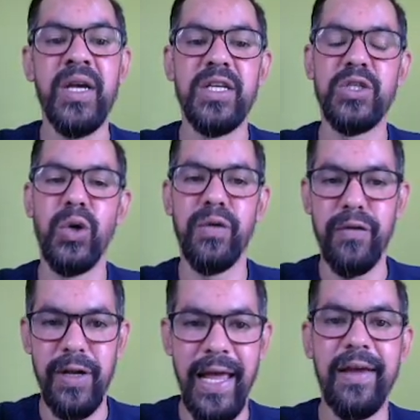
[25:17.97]
So, if
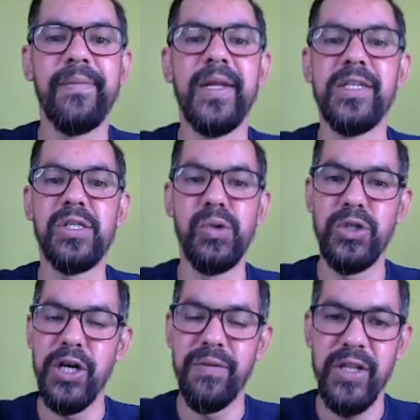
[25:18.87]
you like, please do
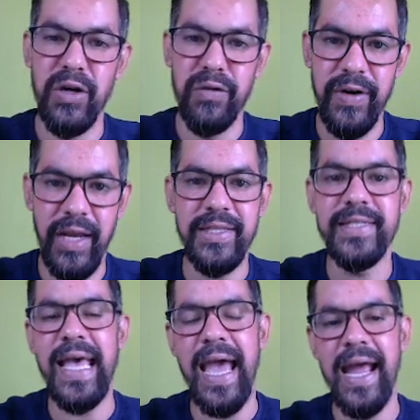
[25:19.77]
share with your
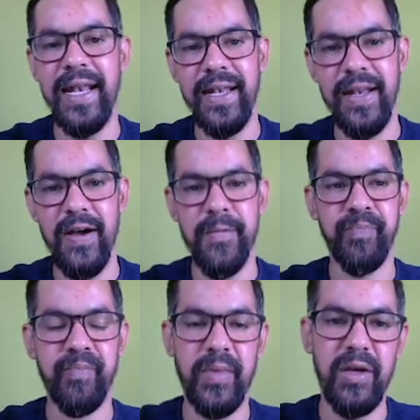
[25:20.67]
friends. And
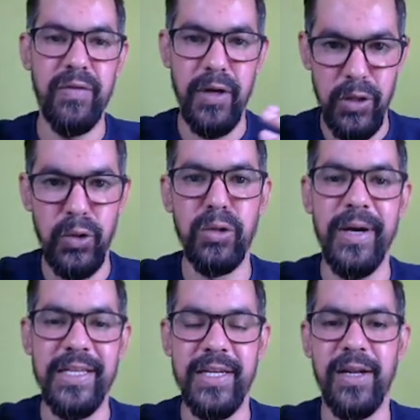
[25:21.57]
if you're new to
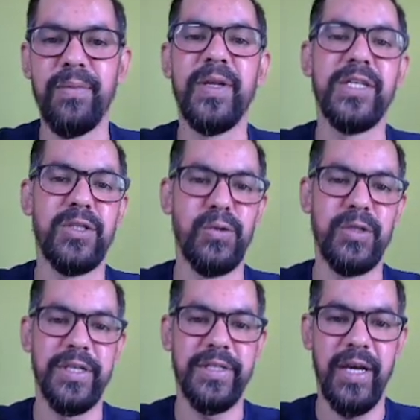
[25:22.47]
my channel, please do
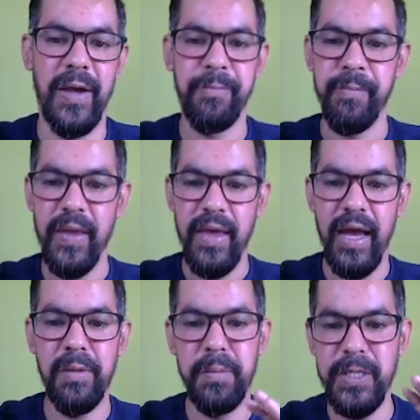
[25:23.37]
subscribe.
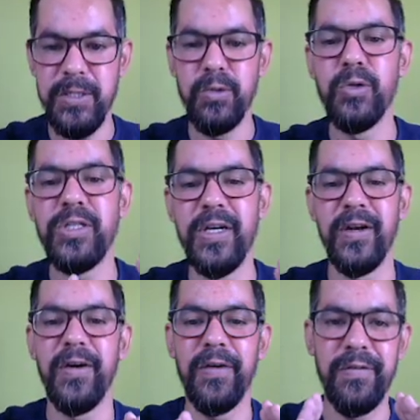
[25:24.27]
And please do share
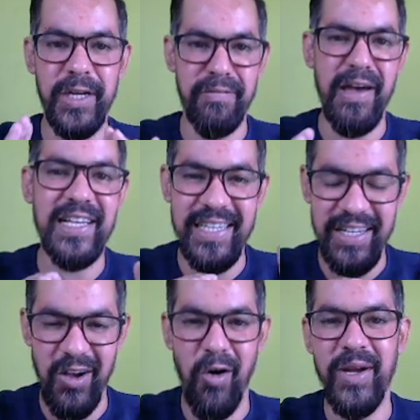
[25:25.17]
your feedbacks
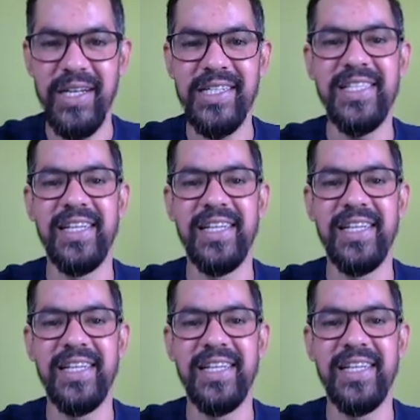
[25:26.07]
and comments.